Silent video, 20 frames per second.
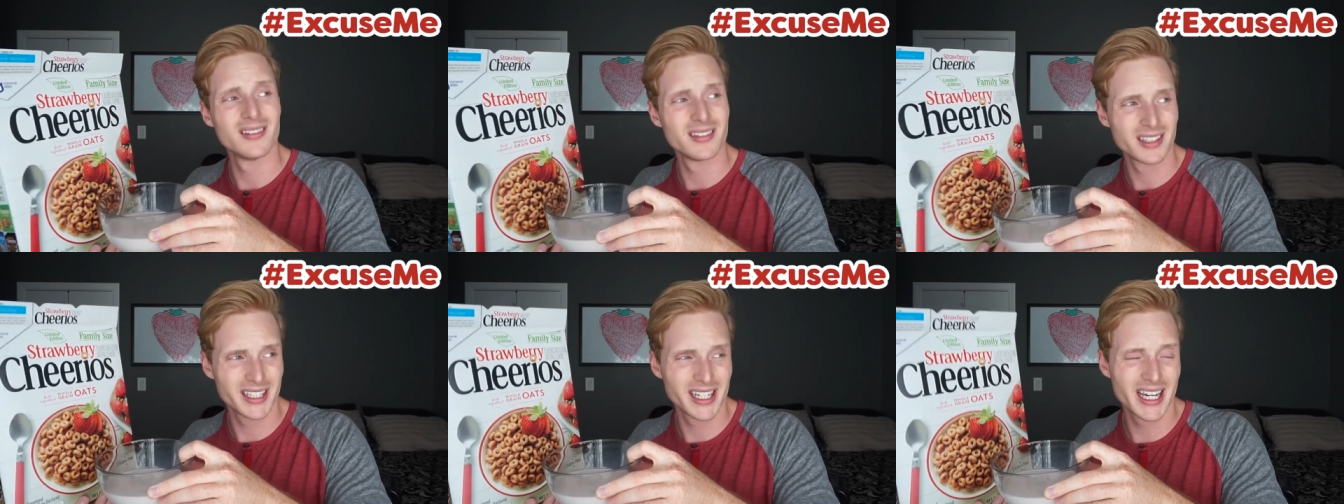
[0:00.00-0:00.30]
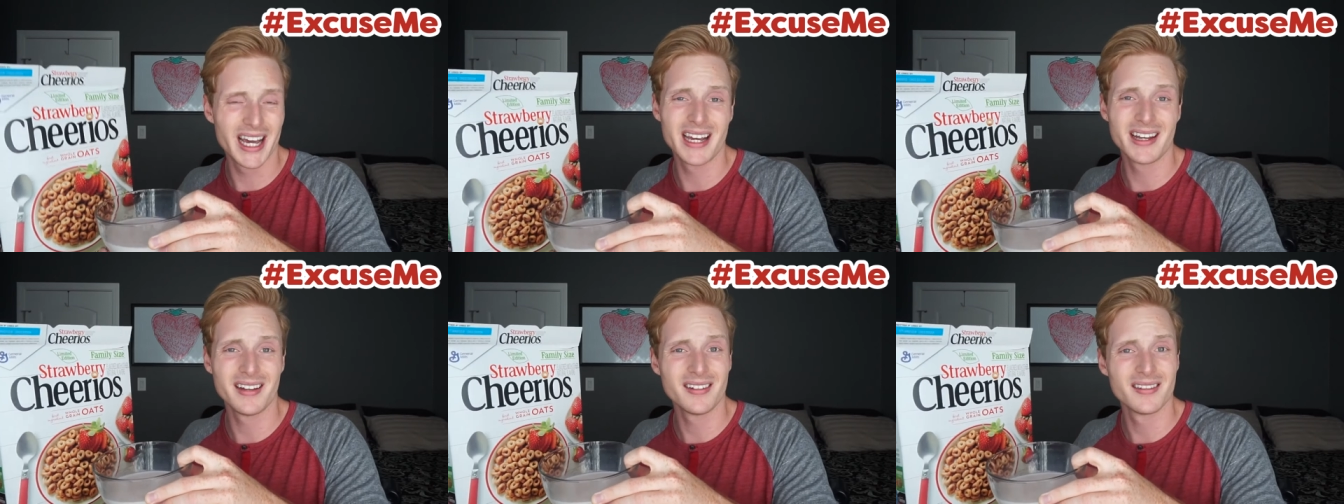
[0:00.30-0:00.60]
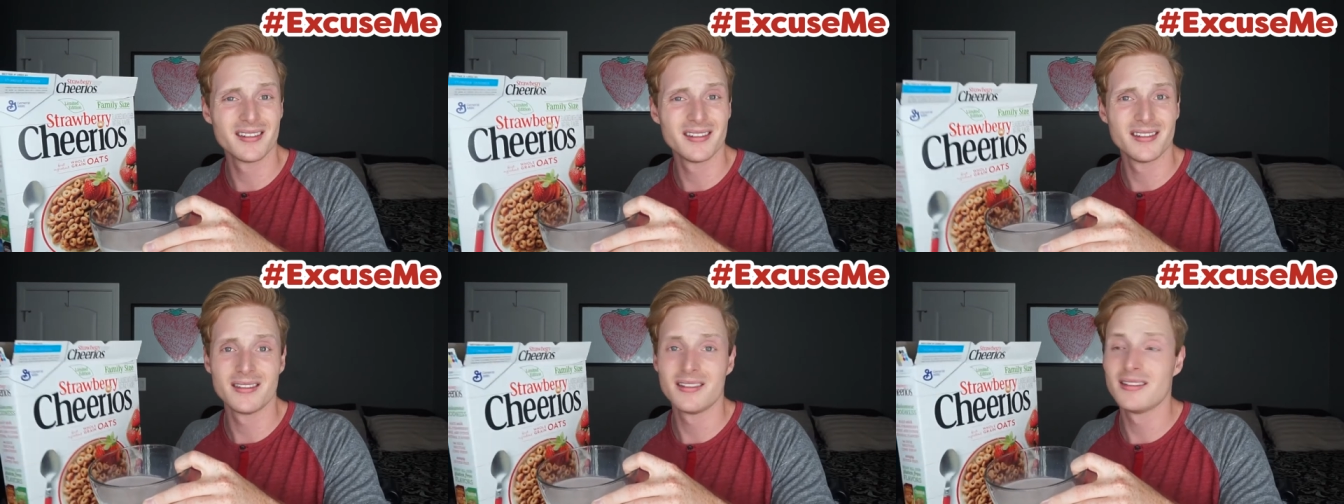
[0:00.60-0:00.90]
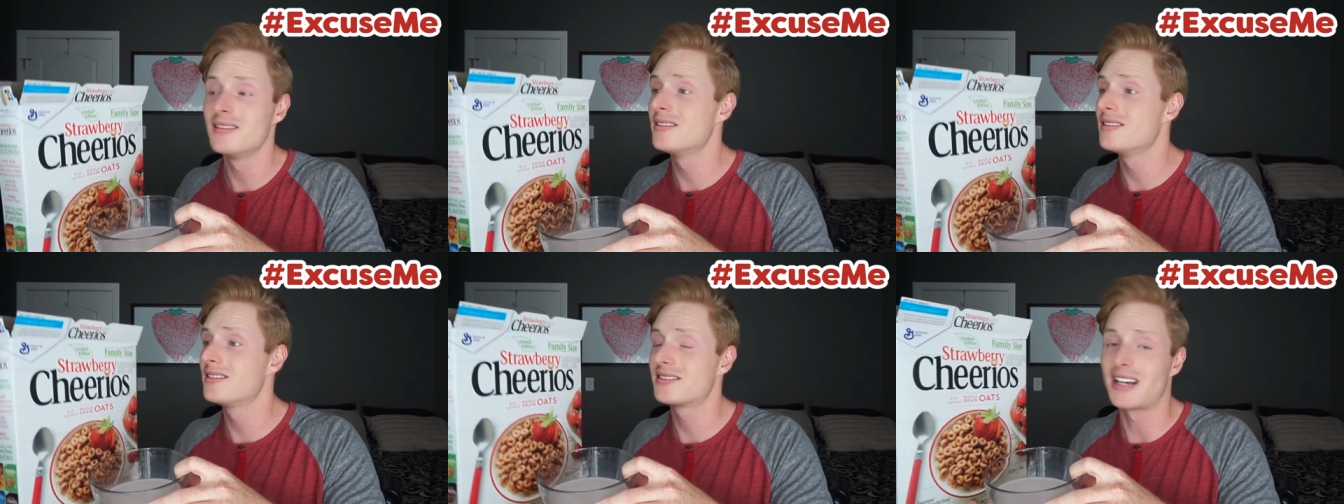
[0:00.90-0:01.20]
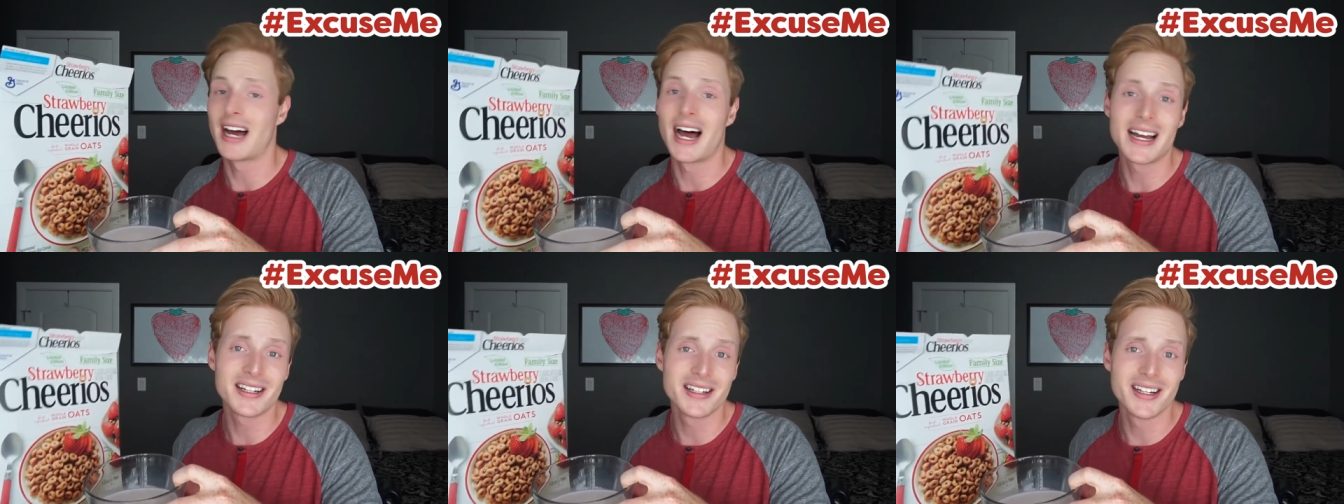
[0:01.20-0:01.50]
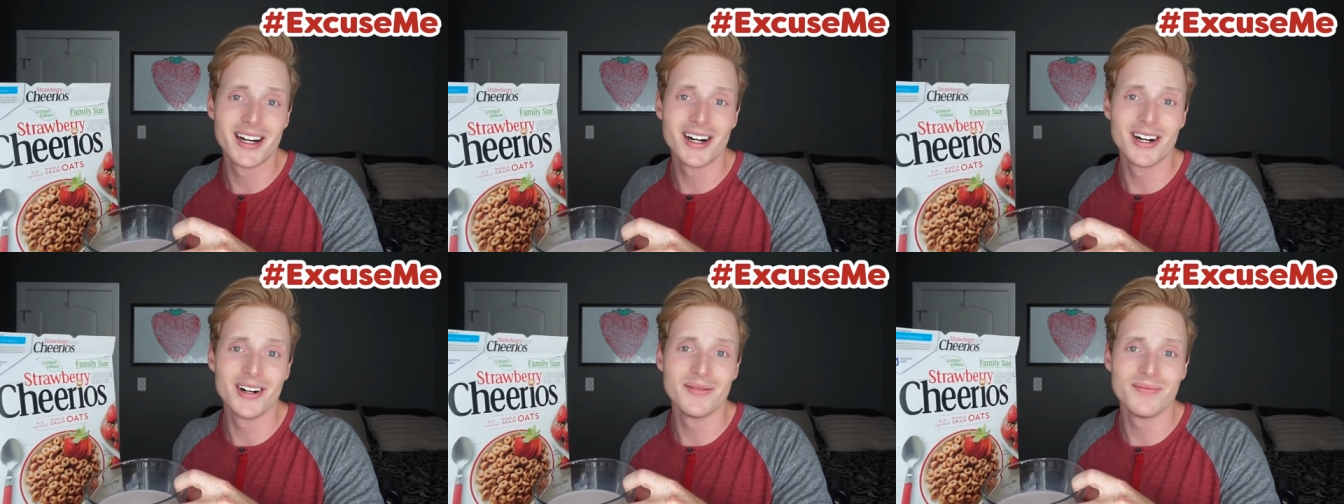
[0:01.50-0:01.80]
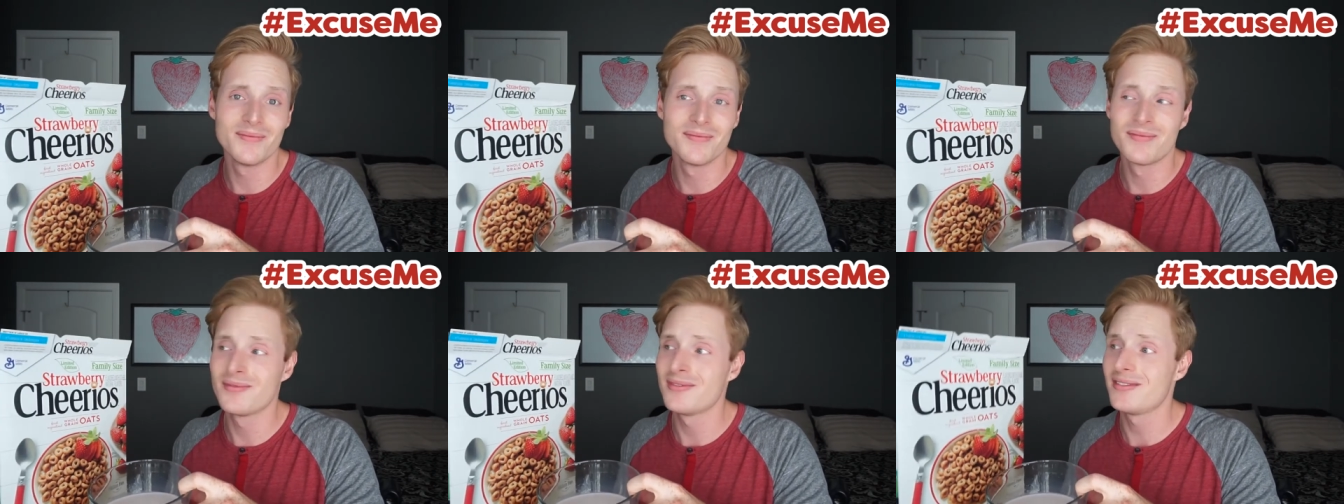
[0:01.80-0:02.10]
Okay, side
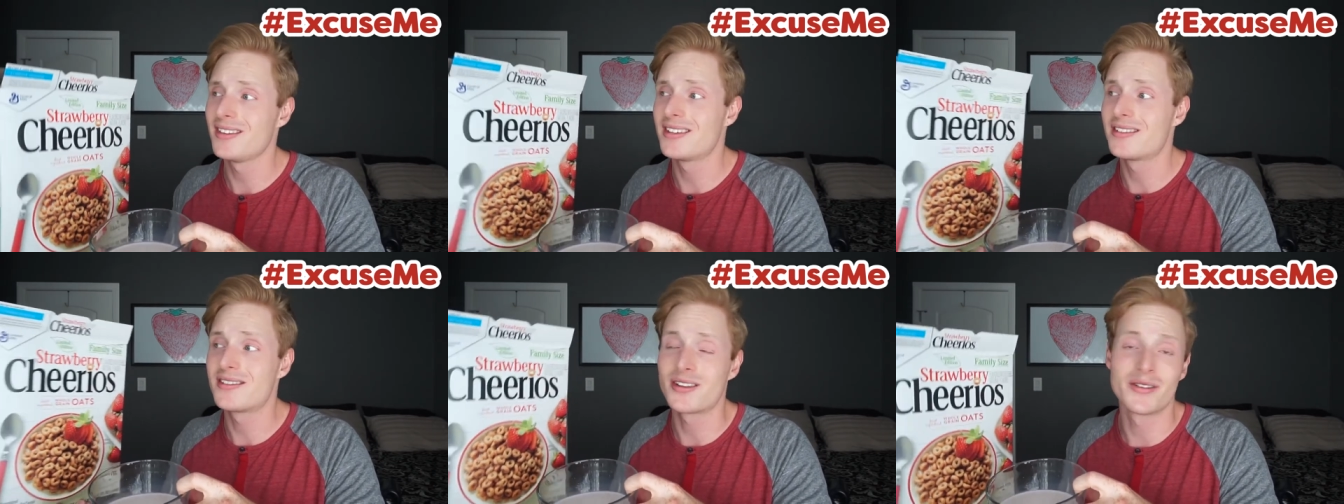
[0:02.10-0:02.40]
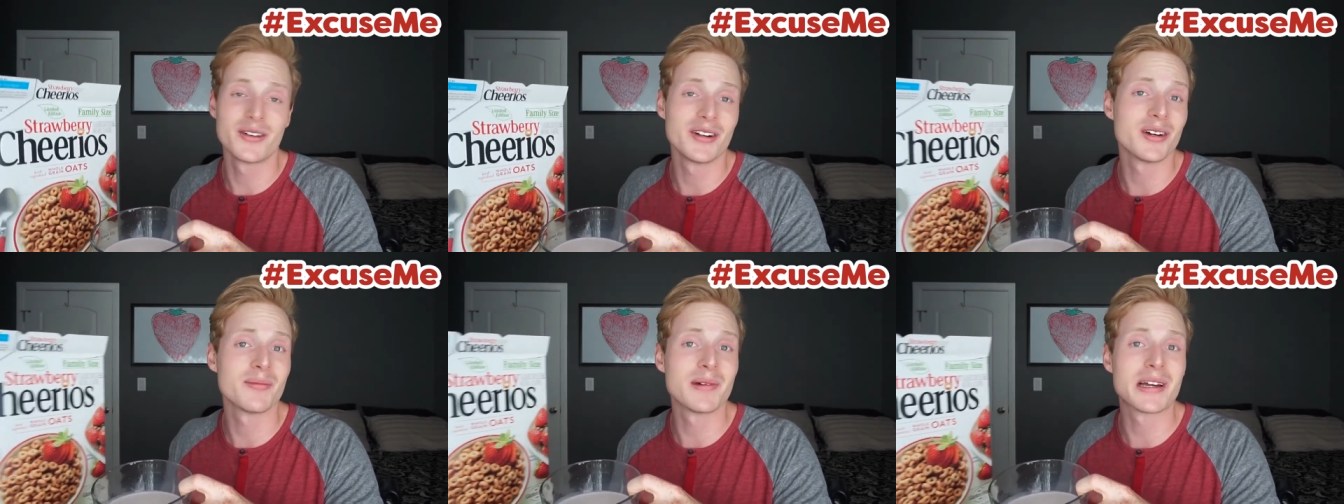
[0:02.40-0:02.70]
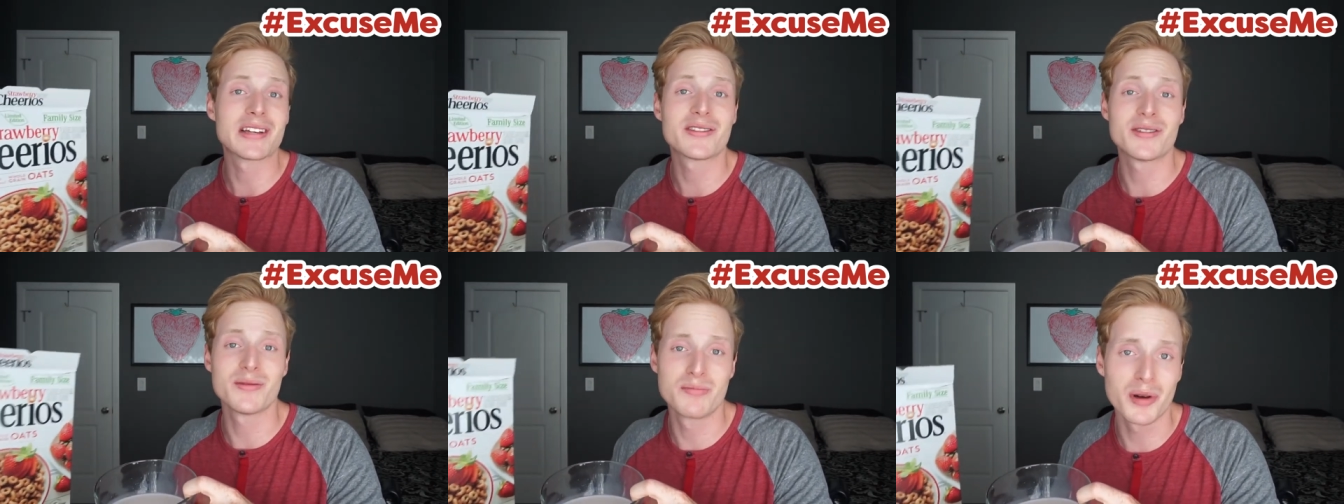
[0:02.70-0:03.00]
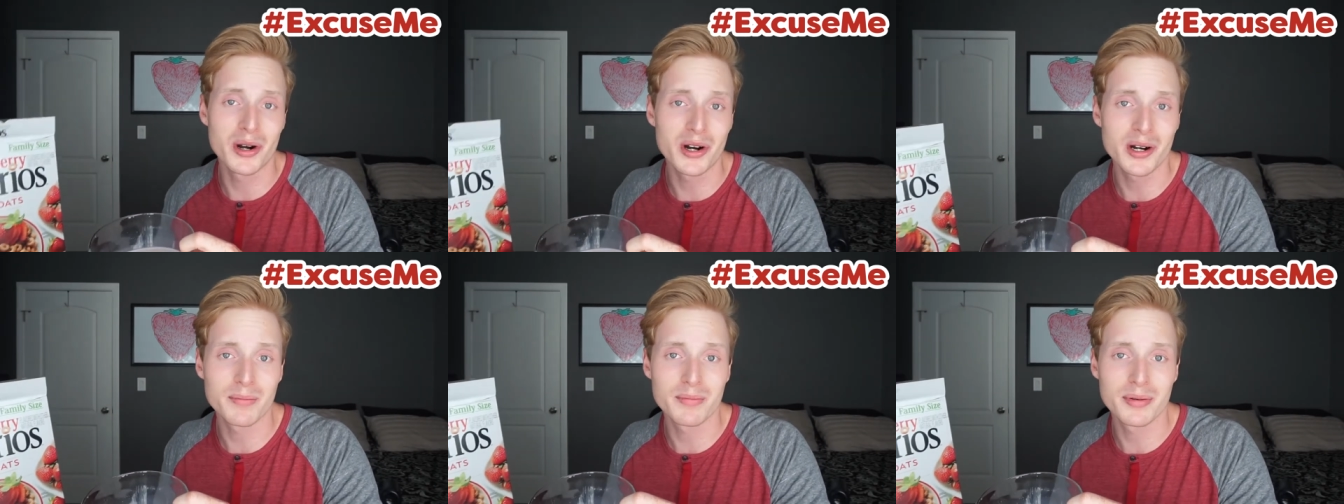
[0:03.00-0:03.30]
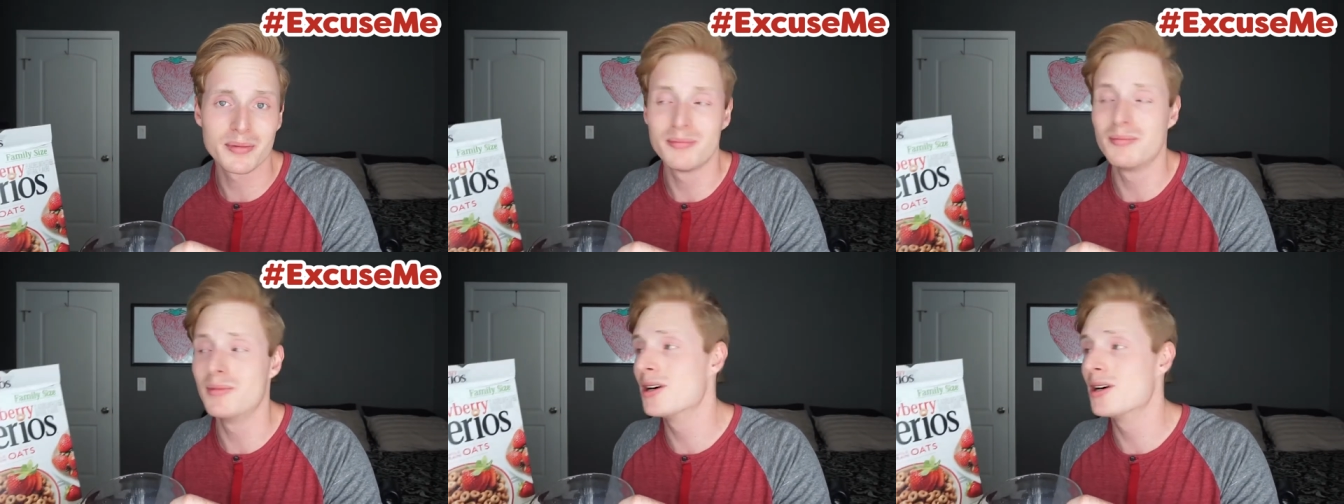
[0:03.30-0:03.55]
note, the cereal makes you burp.